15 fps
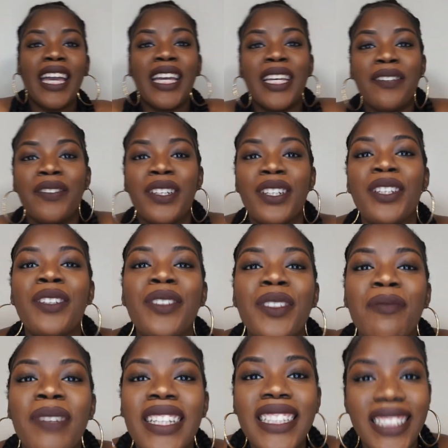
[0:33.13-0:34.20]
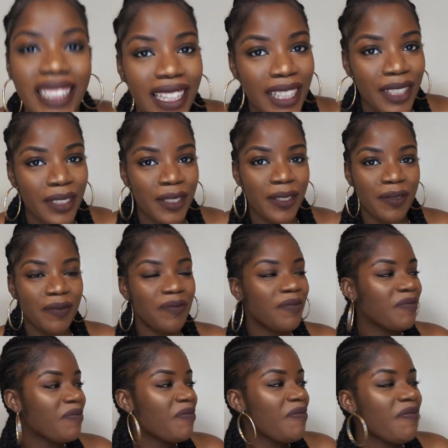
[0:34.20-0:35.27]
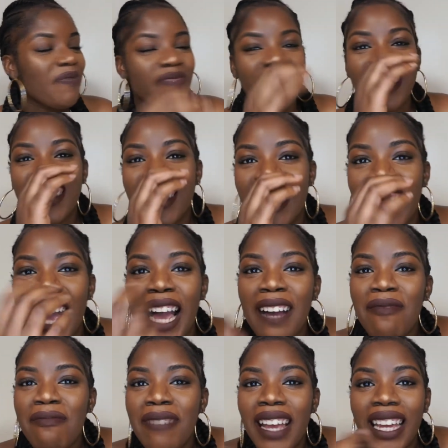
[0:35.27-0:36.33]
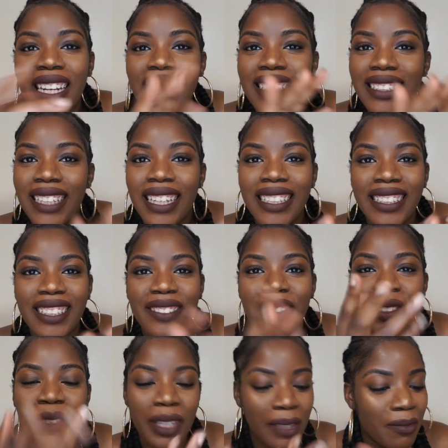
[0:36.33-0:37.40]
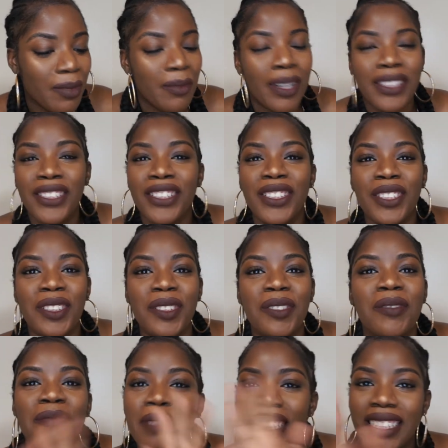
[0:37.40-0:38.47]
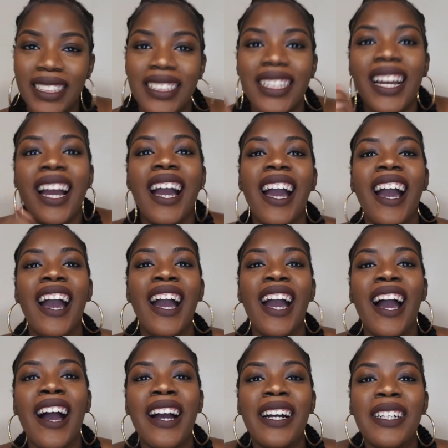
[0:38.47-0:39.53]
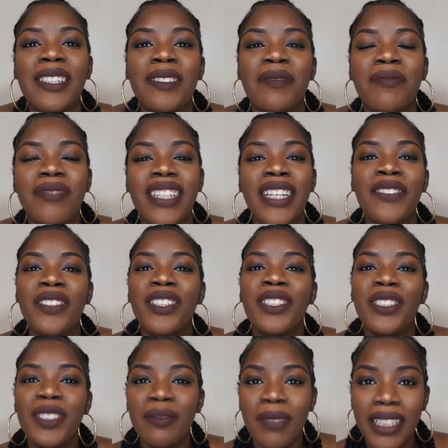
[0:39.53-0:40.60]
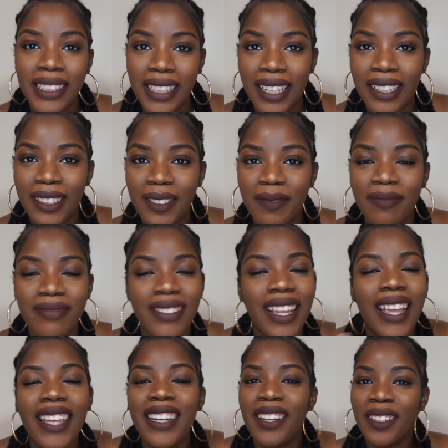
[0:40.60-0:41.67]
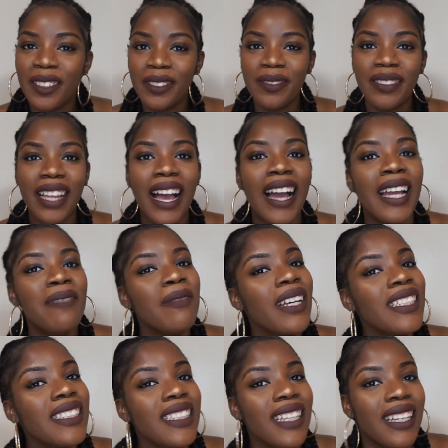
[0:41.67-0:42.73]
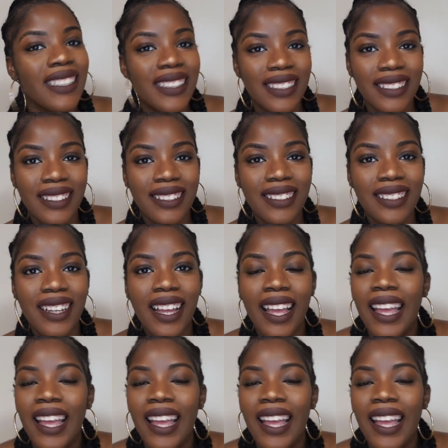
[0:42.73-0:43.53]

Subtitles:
if you're new to my channel, I'm mad excited for what I'm about to do. But if you're new to my channel, hello, I am Essy Estaa,